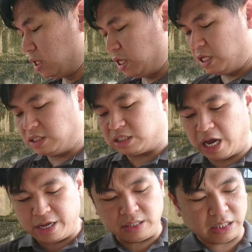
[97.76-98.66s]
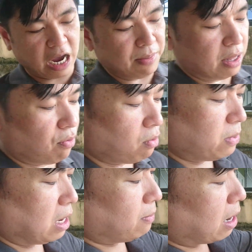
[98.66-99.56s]
inside diameter will
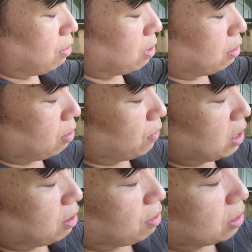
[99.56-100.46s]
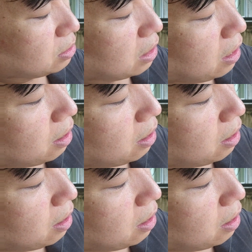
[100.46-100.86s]
be about, over here is